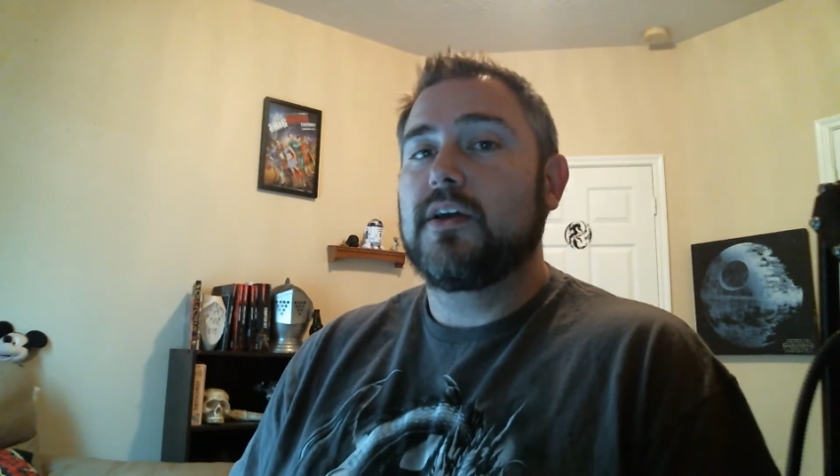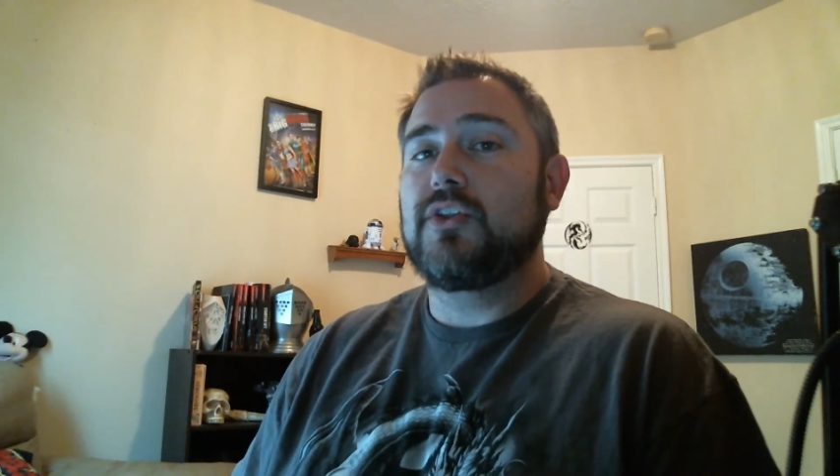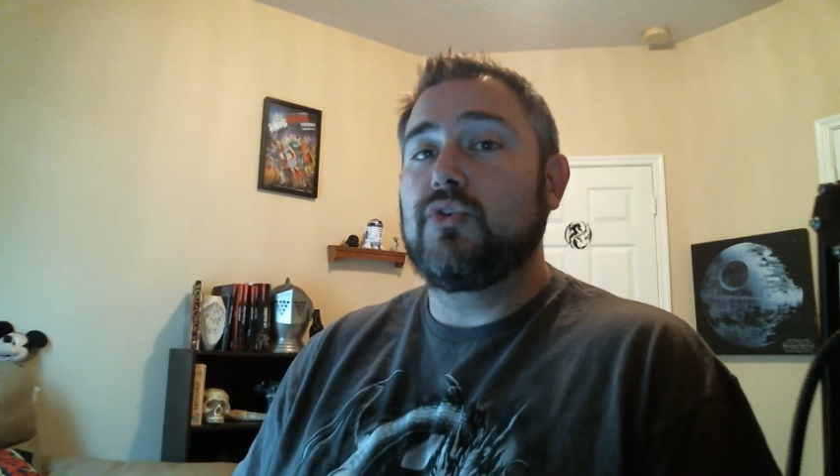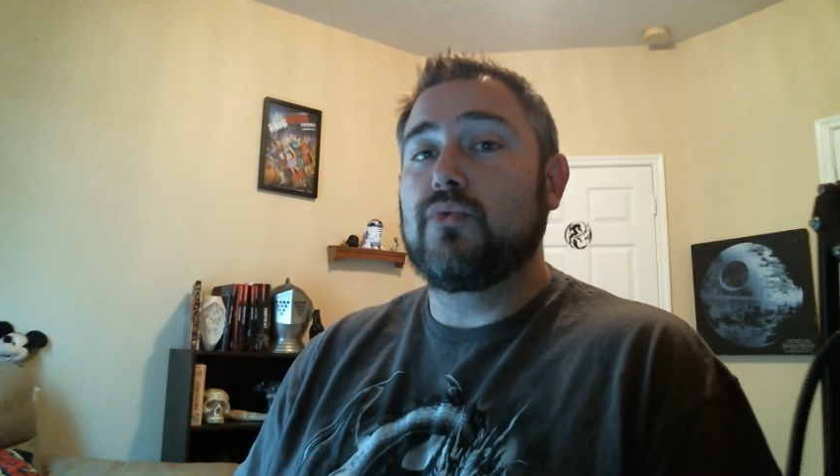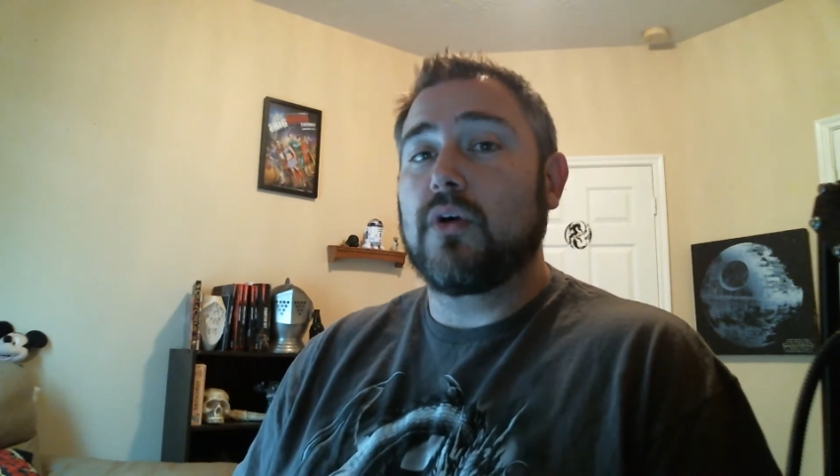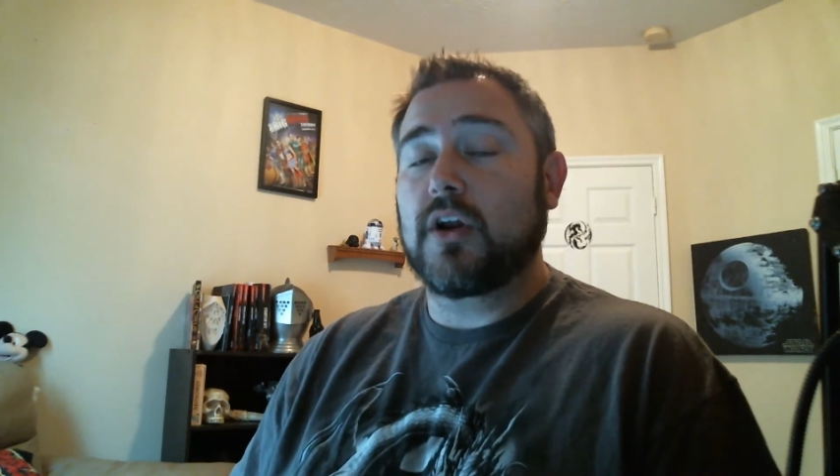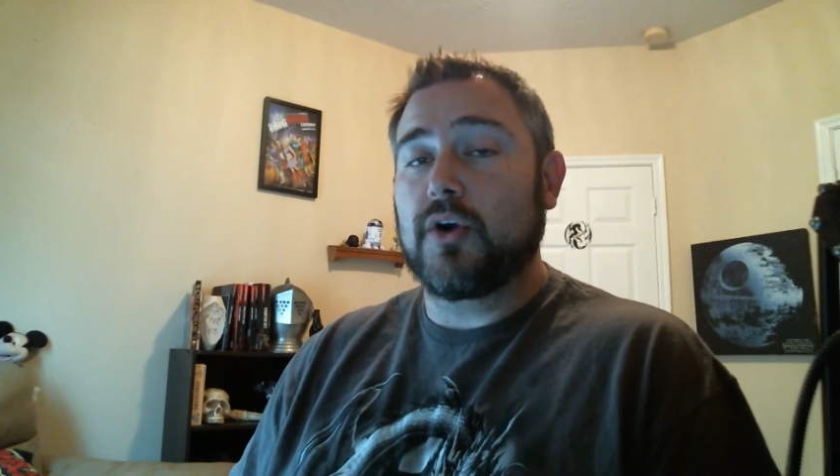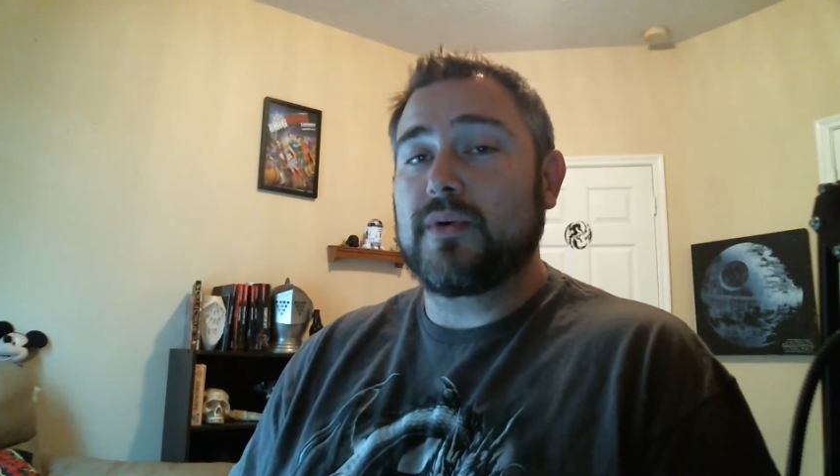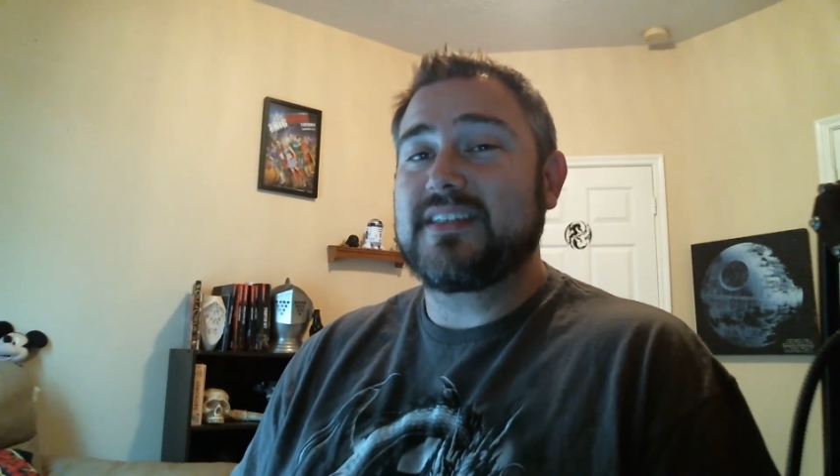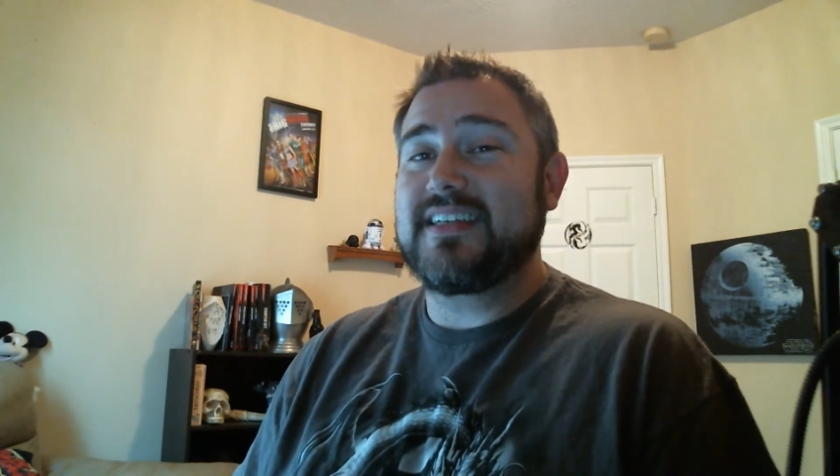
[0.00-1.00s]
you are
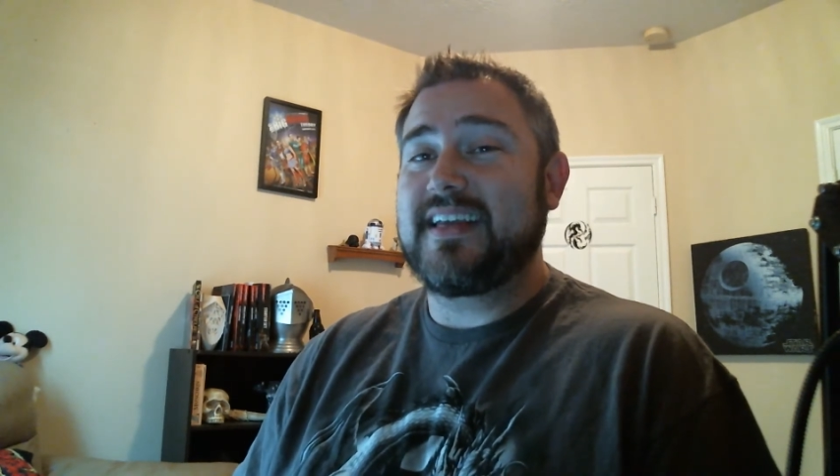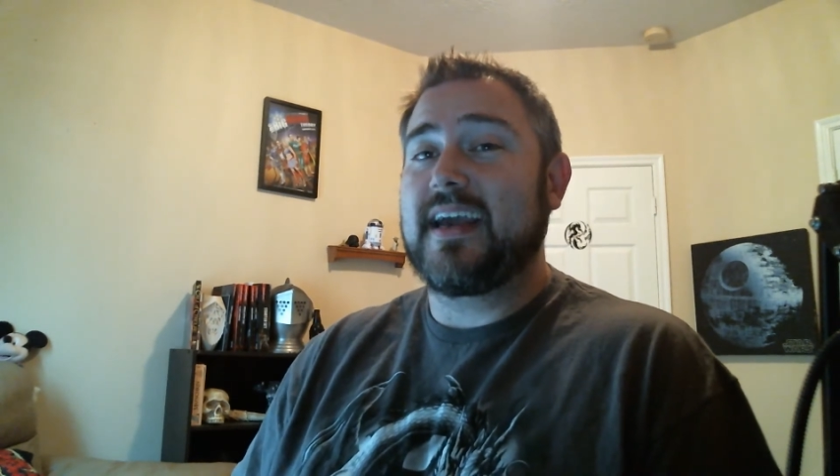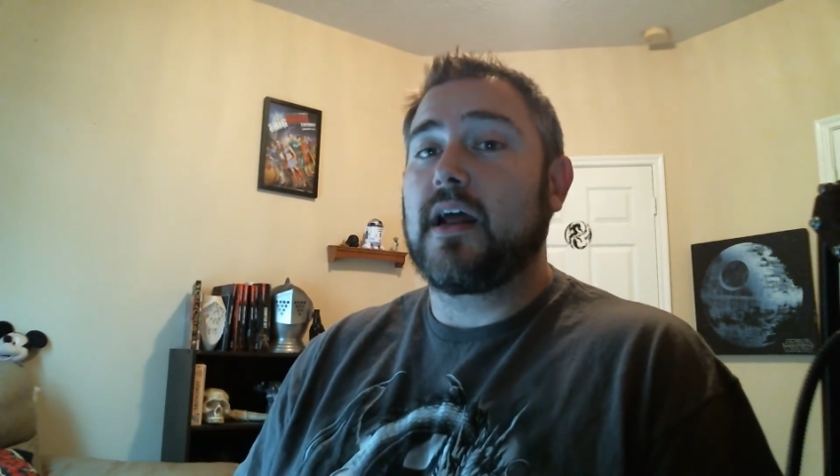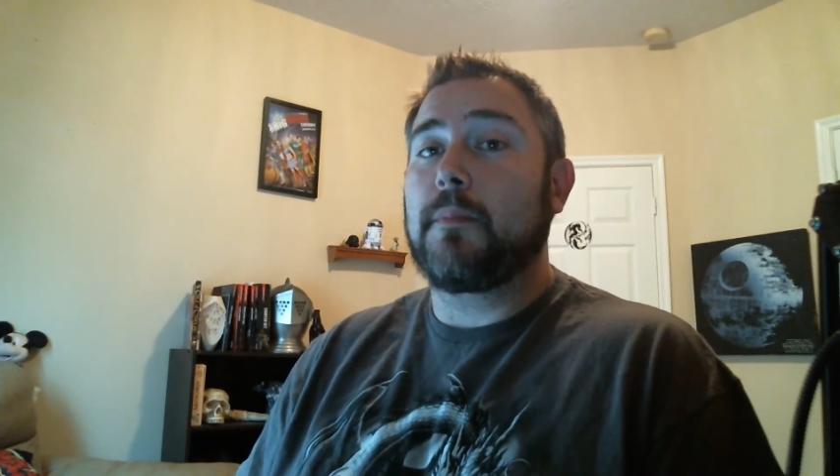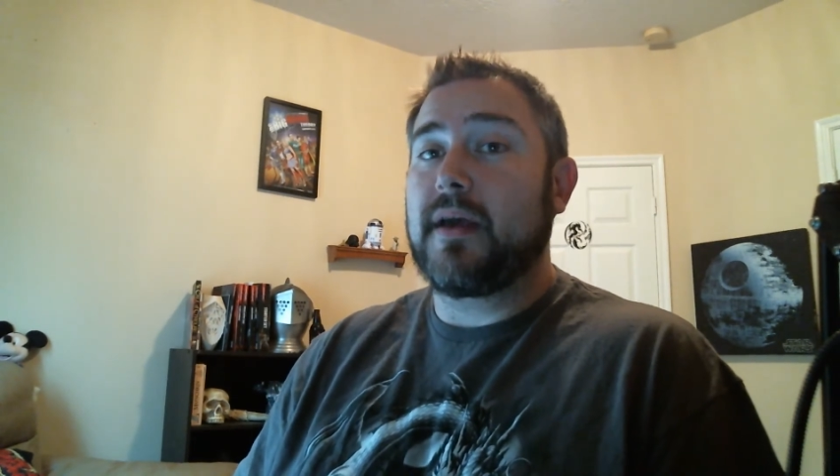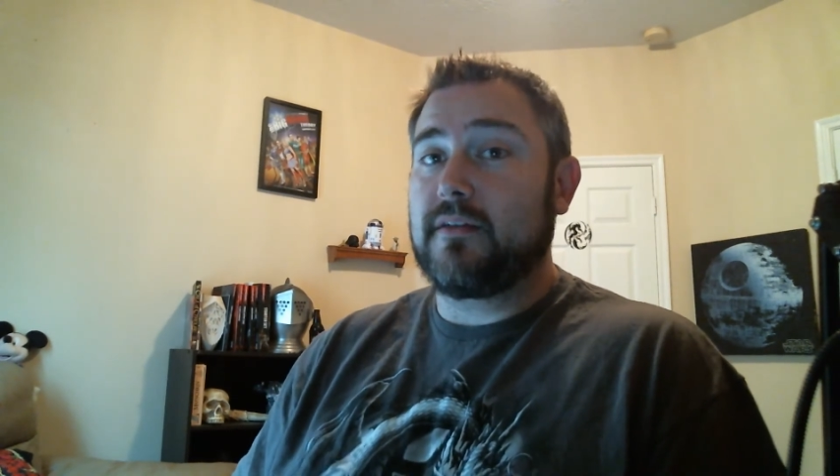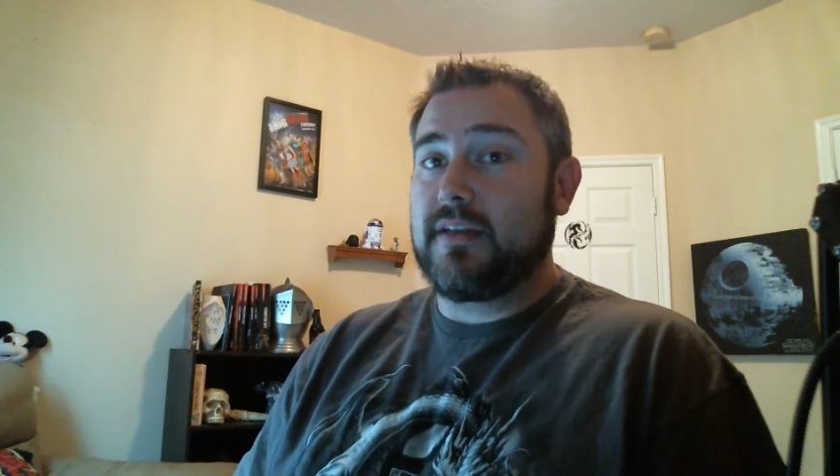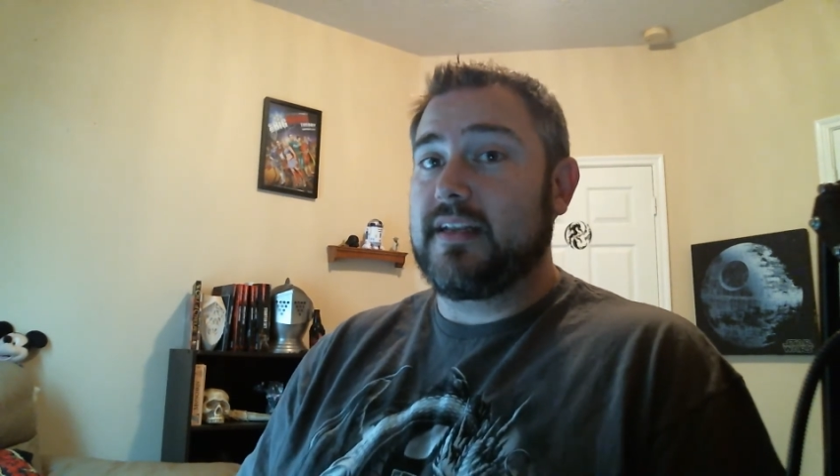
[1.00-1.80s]
going to get a penalty